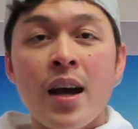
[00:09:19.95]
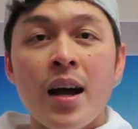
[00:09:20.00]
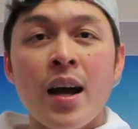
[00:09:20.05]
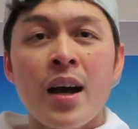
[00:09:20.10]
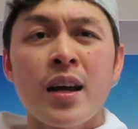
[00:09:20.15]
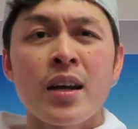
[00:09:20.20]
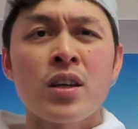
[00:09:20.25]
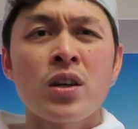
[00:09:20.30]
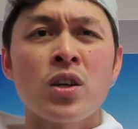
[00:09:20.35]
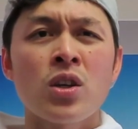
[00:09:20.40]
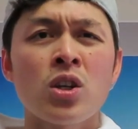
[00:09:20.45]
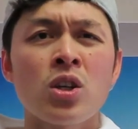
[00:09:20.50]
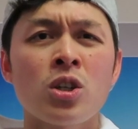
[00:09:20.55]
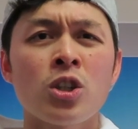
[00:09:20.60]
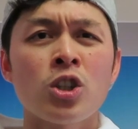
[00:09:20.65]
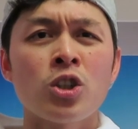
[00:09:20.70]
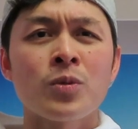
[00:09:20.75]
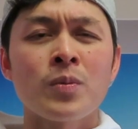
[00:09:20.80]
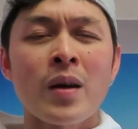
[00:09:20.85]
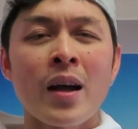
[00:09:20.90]
I
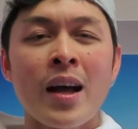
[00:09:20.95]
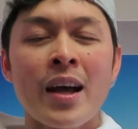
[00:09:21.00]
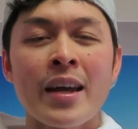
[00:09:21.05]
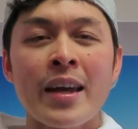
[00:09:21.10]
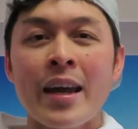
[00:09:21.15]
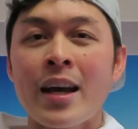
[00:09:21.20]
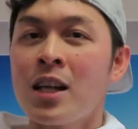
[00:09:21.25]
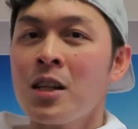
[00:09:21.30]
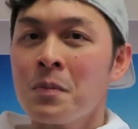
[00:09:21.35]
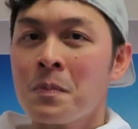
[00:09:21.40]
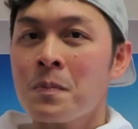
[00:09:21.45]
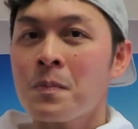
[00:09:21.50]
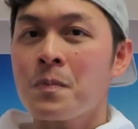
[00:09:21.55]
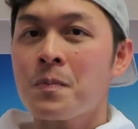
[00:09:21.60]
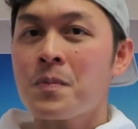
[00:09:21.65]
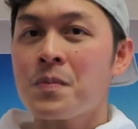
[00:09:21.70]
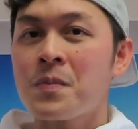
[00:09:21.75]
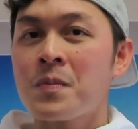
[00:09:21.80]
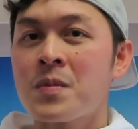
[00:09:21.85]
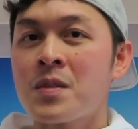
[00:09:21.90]
hope I help
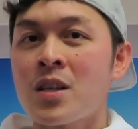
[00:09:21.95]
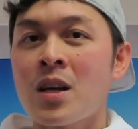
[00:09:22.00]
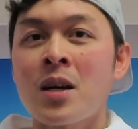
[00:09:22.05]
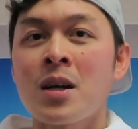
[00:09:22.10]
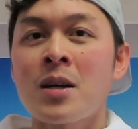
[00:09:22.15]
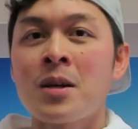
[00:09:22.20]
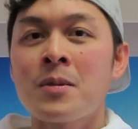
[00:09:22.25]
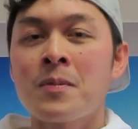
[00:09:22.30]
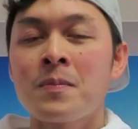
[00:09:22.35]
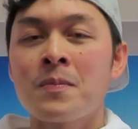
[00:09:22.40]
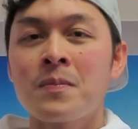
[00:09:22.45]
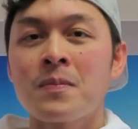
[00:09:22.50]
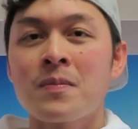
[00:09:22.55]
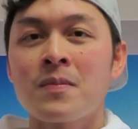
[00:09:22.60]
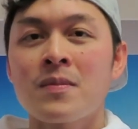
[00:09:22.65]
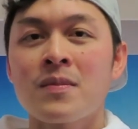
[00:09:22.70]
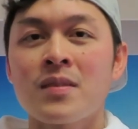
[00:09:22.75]
some